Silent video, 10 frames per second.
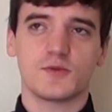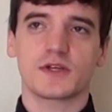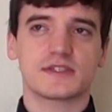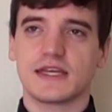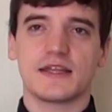She
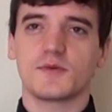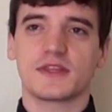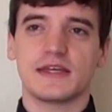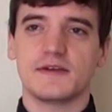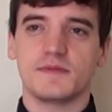works together
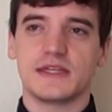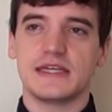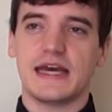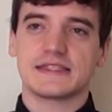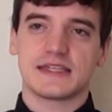with him, and
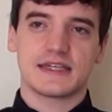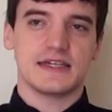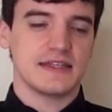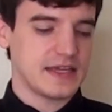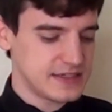he has like
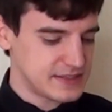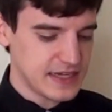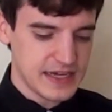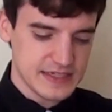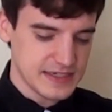a
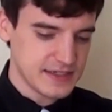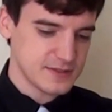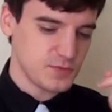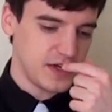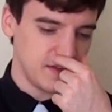sidekick as
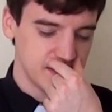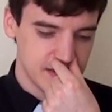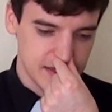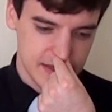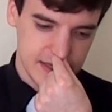well,
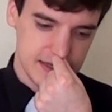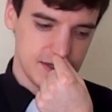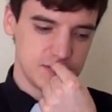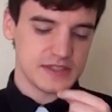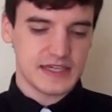
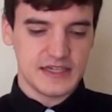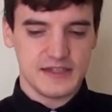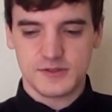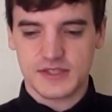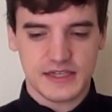who's like
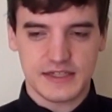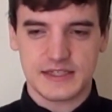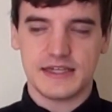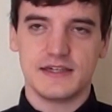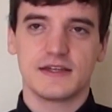a
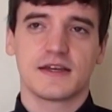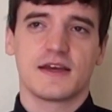kid.